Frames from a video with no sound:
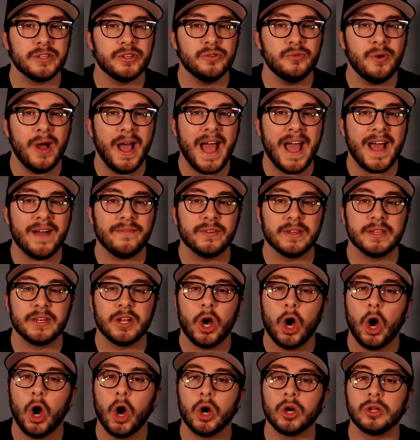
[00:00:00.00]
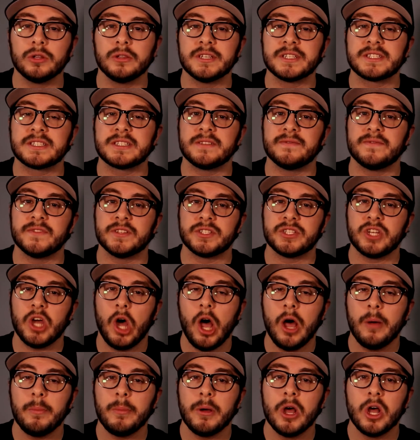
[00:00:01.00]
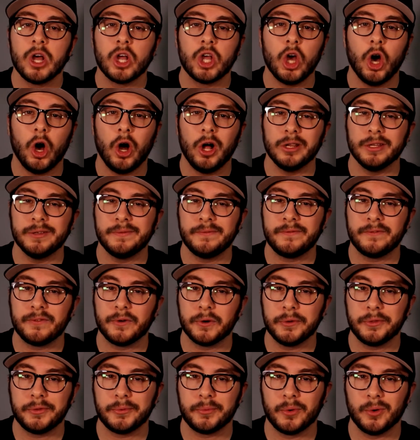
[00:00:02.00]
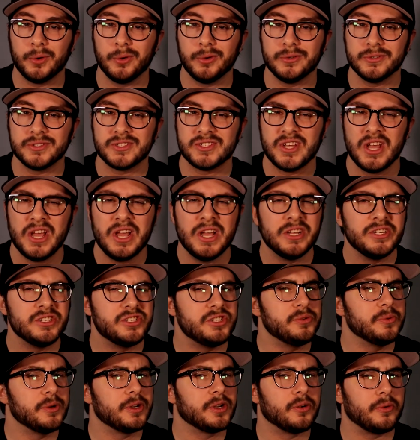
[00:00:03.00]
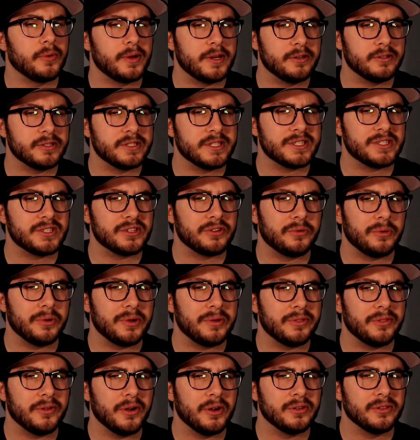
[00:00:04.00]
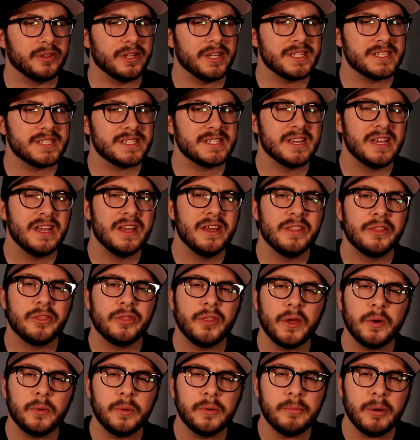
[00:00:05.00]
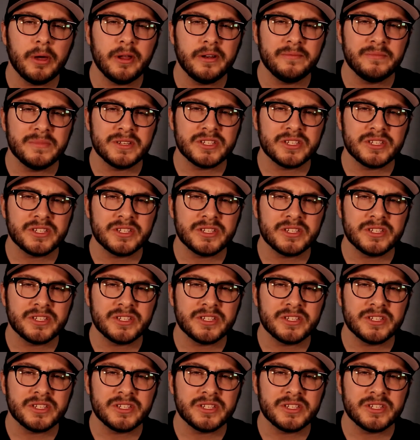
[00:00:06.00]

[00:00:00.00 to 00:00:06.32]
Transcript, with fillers: you have it, our list of the top Colin Firth roles. Do you agree or disagree with our list? Think we might have